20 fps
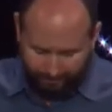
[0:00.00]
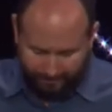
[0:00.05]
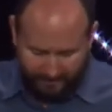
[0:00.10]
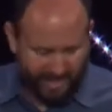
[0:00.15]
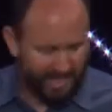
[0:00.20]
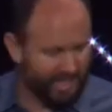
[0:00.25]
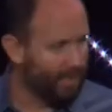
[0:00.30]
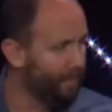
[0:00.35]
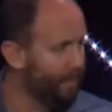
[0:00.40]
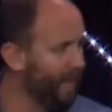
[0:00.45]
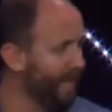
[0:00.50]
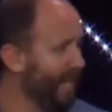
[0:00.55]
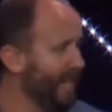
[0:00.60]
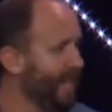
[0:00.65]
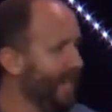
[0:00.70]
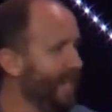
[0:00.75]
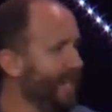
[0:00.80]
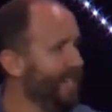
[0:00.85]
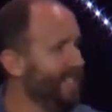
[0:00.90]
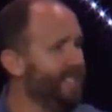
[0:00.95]
Is
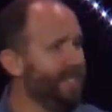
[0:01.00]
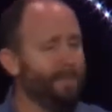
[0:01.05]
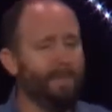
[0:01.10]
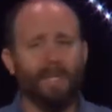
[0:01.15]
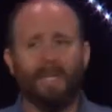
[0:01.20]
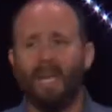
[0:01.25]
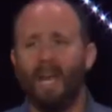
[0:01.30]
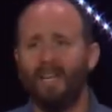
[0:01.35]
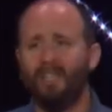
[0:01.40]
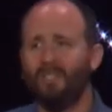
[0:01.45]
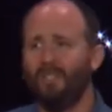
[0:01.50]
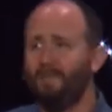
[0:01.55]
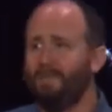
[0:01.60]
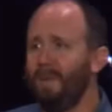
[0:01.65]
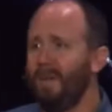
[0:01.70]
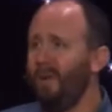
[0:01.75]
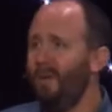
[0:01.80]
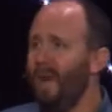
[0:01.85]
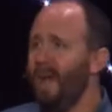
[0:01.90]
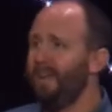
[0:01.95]
it because you've
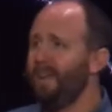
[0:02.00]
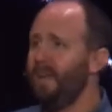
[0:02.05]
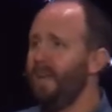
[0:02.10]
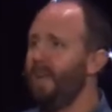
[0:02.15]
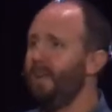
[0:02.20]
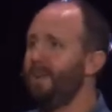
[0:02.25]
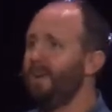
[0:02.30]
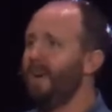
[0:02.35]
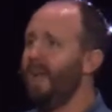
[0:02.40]
been around it all your